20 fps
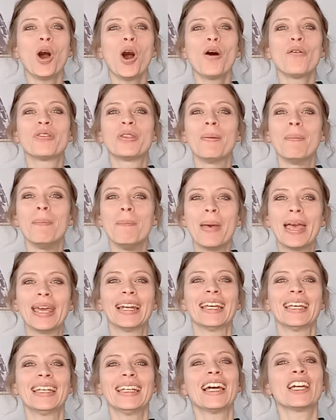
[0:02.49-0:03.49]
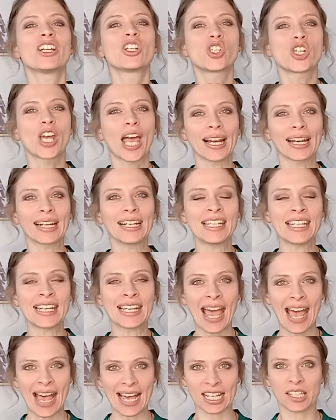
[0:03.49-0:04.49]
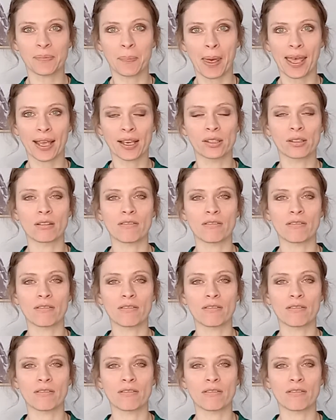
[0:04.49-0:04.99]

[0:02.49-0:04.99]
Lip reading: of the many challenging aspects